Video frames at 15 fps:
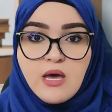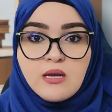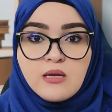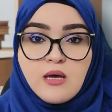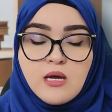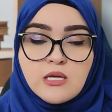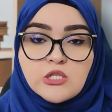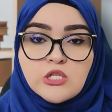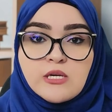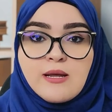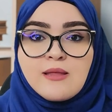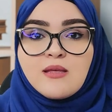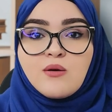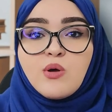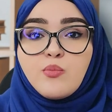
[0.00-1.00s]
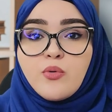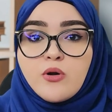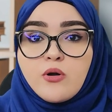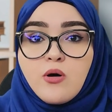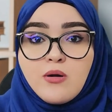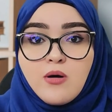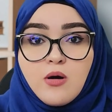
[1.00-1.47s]
hand hygiene and then we
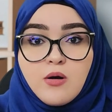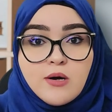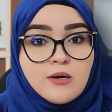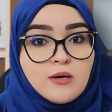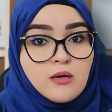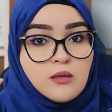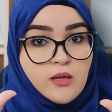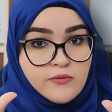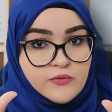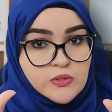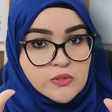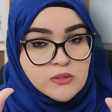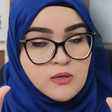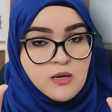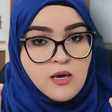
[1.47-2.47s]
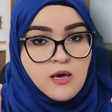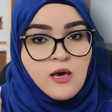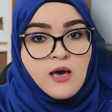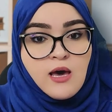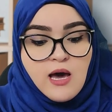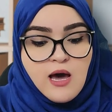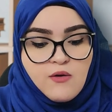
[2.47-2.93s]
put on our gloves.
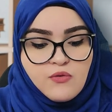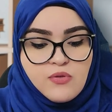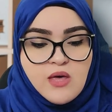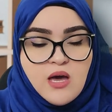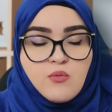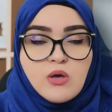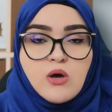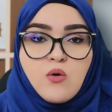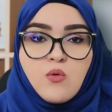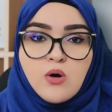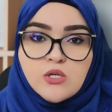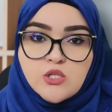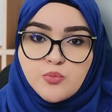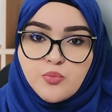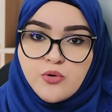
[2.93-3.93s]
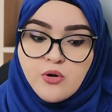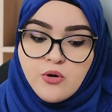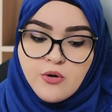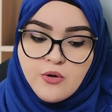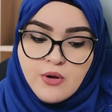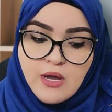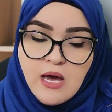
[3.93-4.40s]
After that, we go on to put
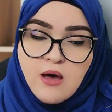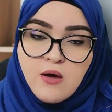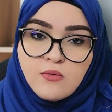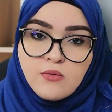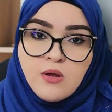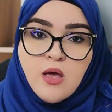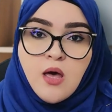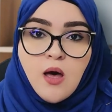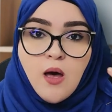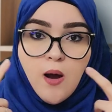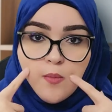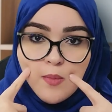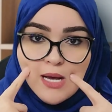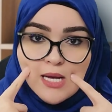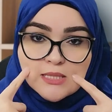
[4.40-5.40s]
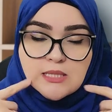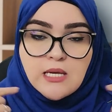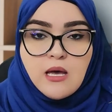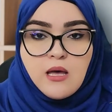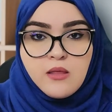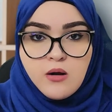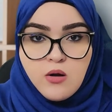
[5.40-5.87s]
on our gown, our mask,
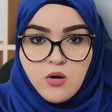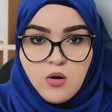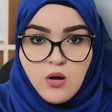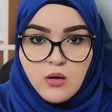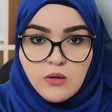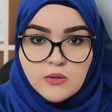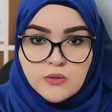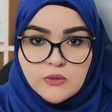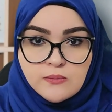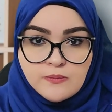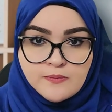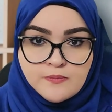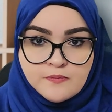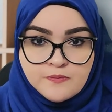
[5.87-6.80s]
and then our goggles.